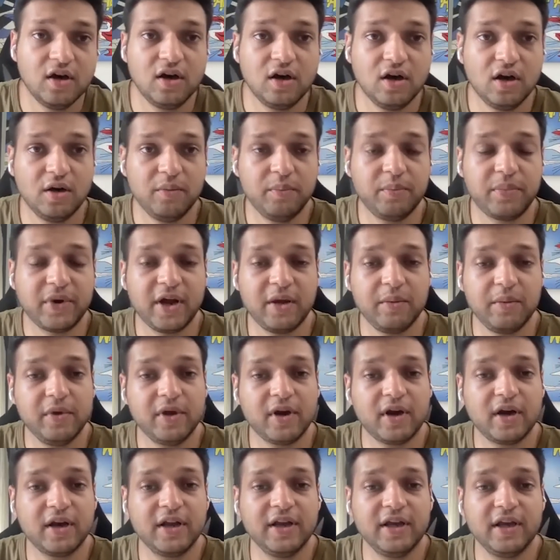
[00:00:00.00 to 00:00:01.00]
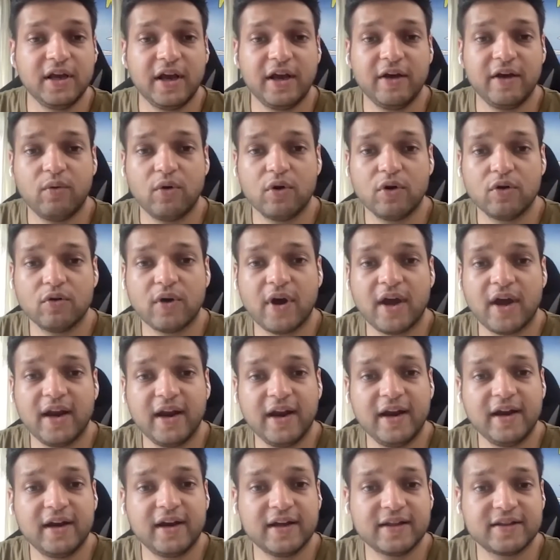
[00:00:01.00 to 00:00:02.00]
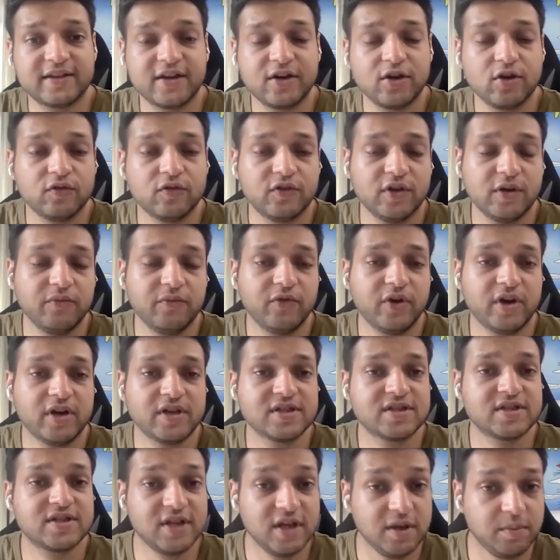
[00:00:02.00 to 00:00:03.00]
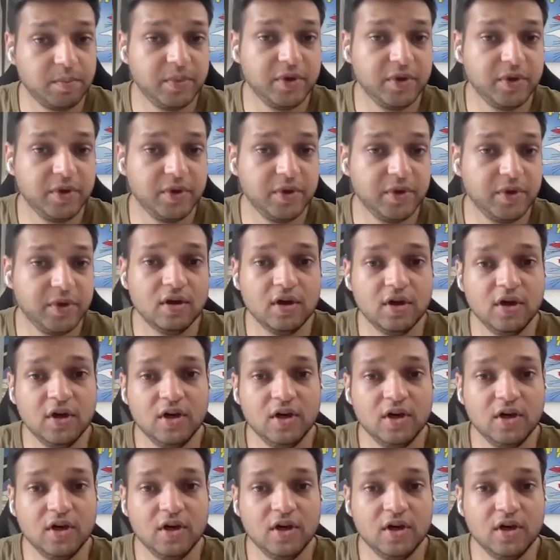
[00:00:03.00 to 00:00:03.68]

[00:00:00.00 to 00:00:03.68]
Primarily, I want to highlight like three of them. One is Sapien.